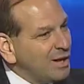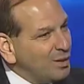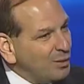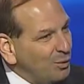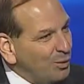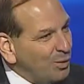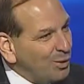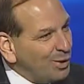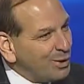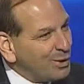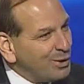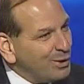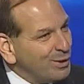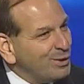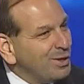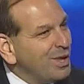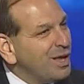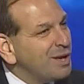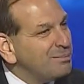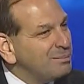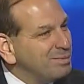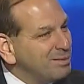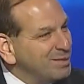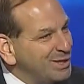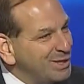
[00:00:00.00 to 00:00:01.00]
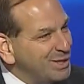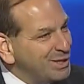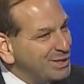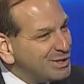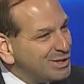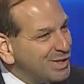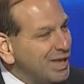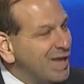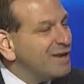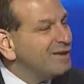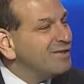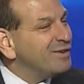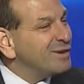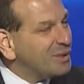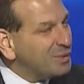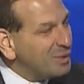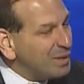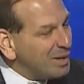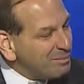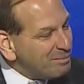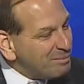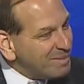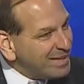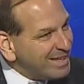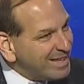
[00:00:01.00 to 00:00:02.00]
lot of water, a lot of bleach, a lot of
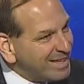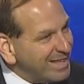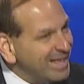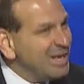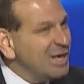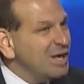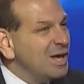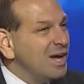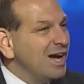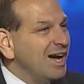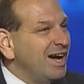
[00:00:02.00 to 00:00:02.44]
equipment,